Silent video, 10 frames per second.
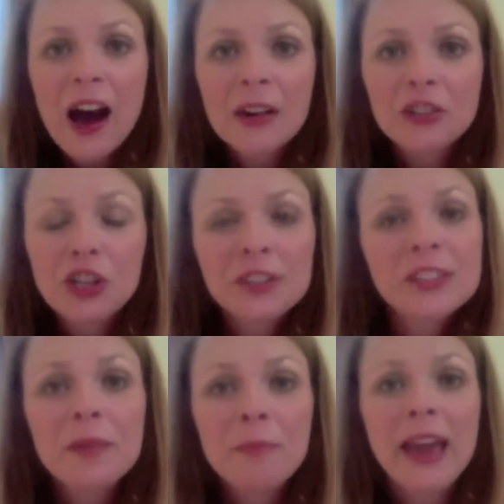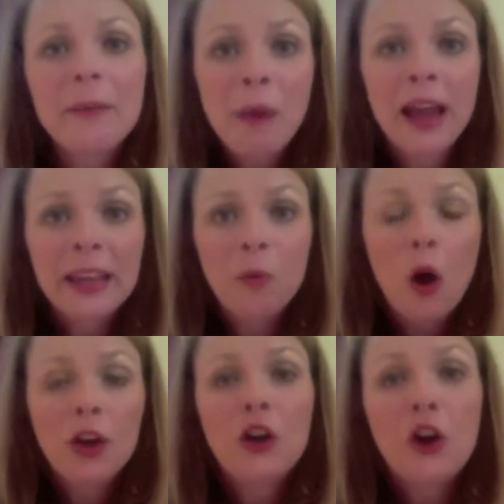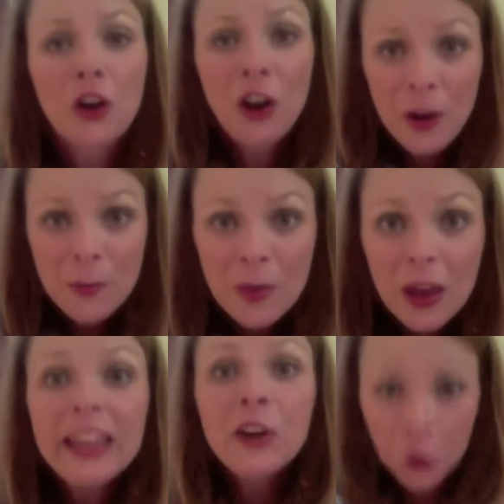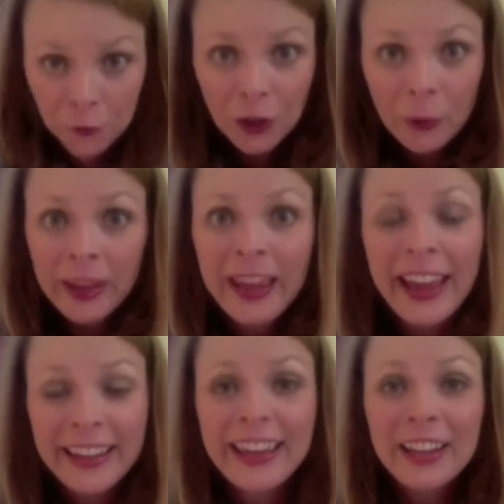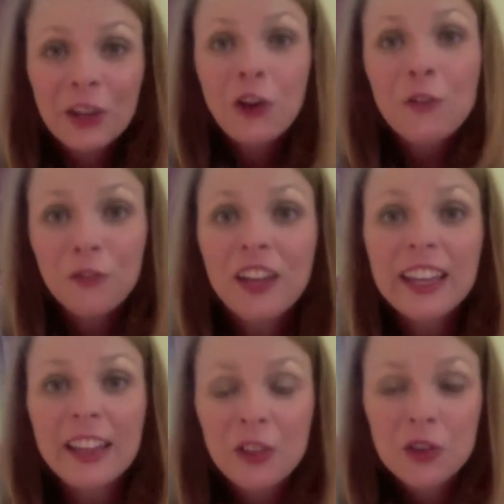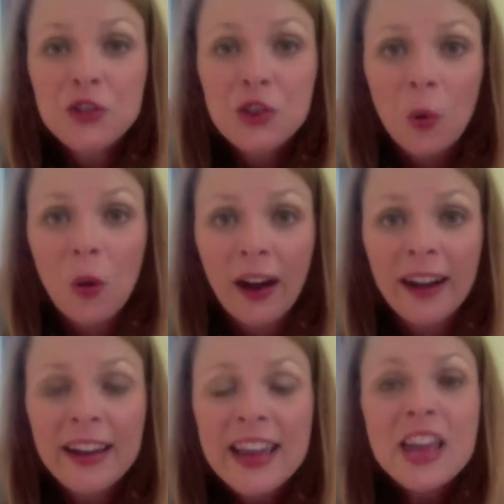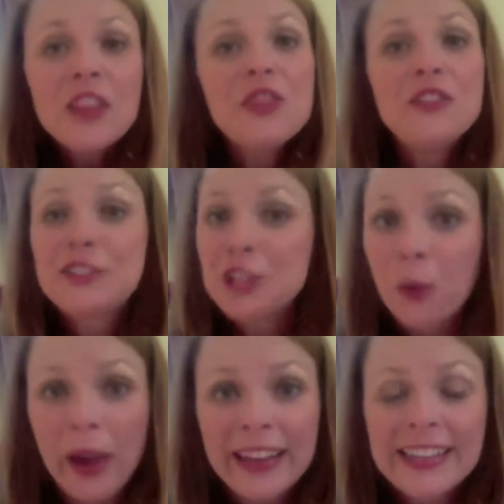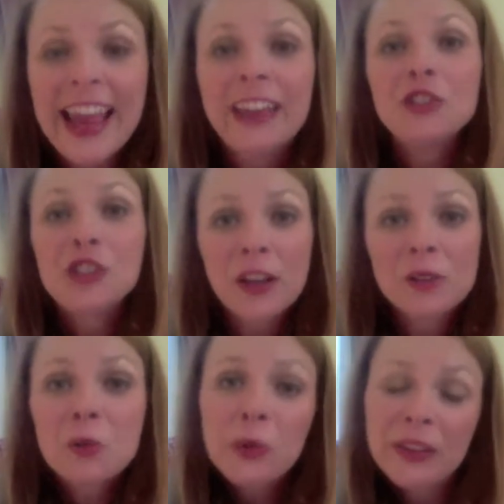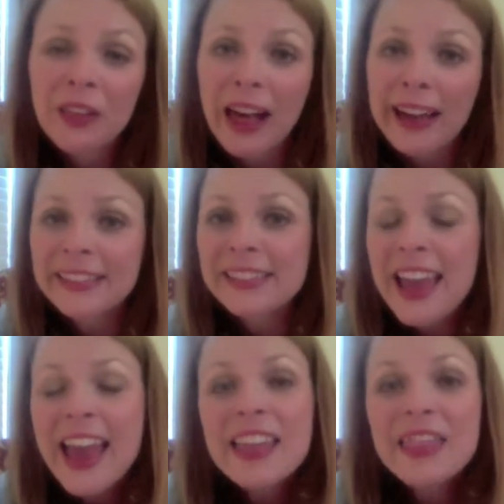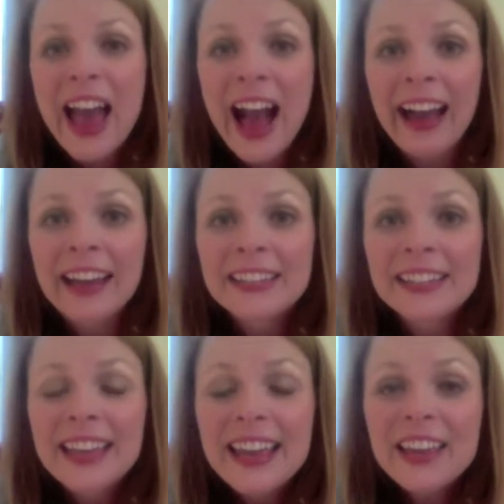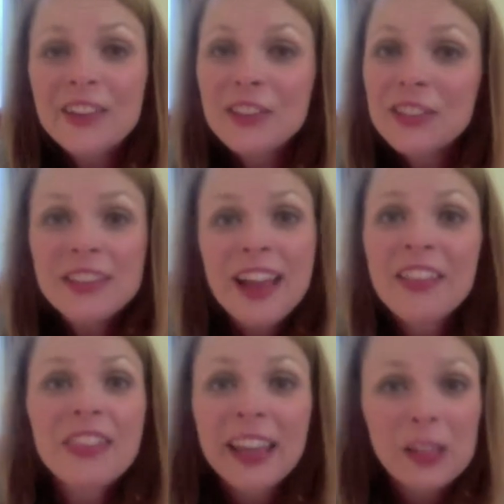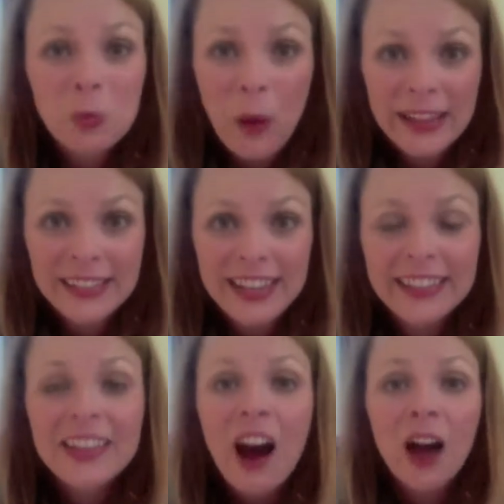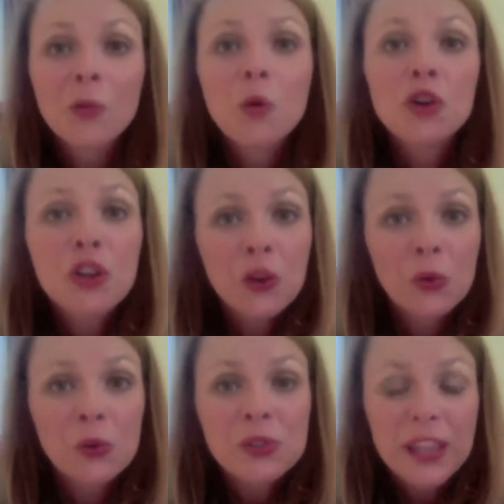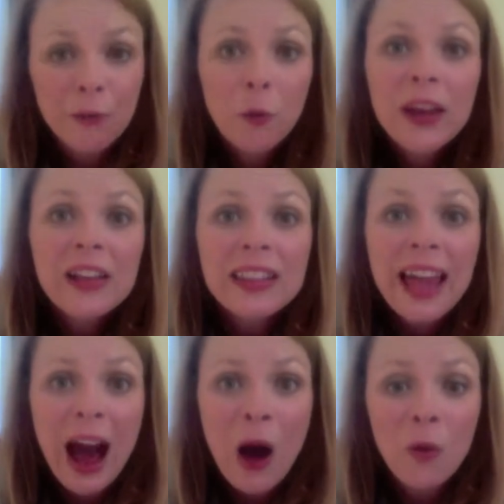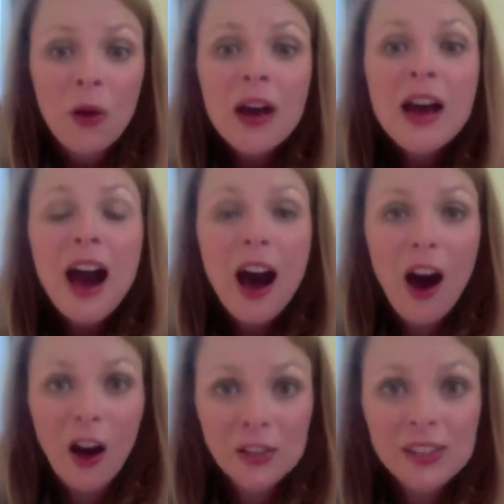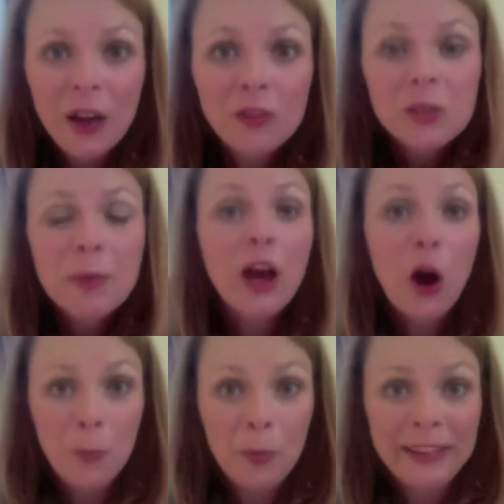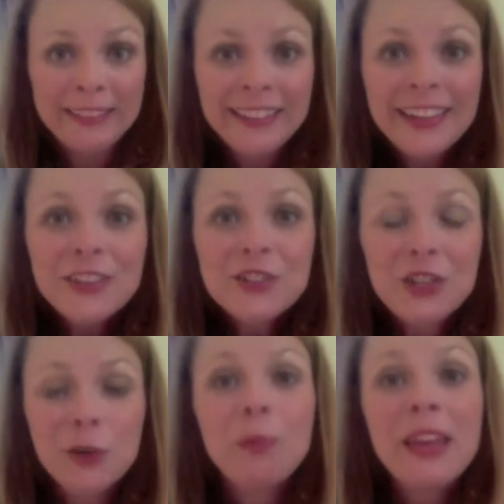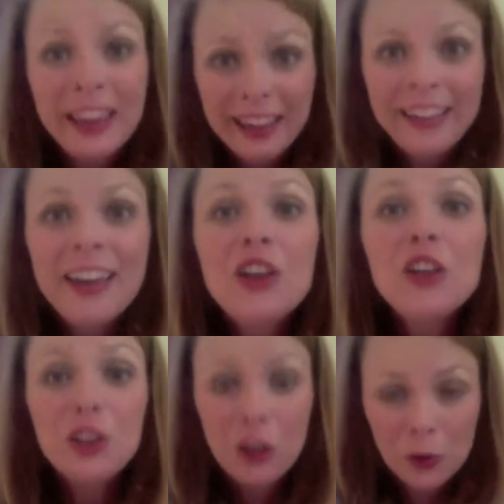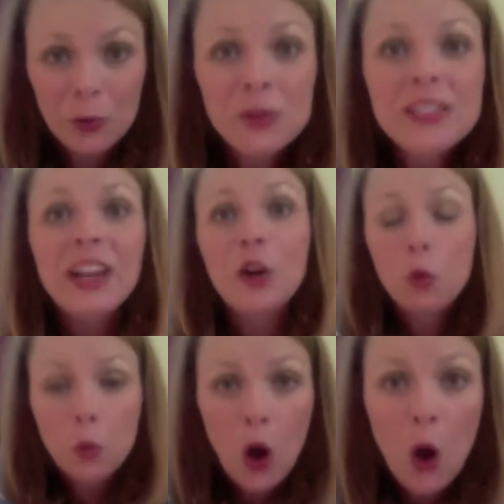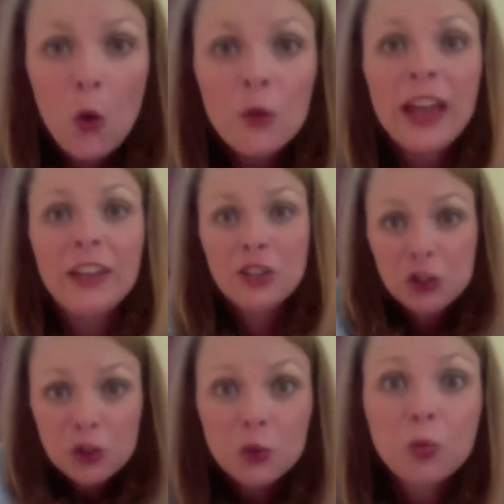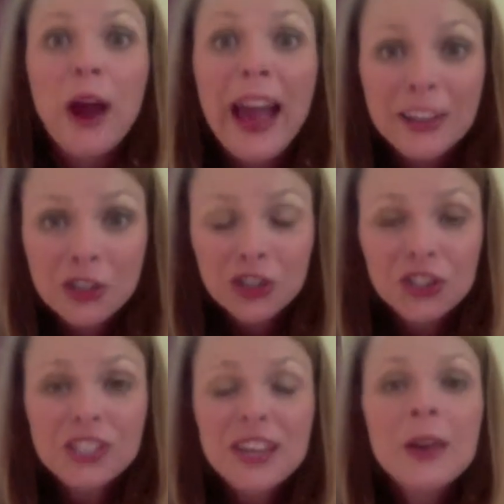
just to make money while you're interviewing and getting your feet in the door, do it. And just realize that nothing is wasted. God will use, if we allow ourselves to be open to being used and grown and stretched,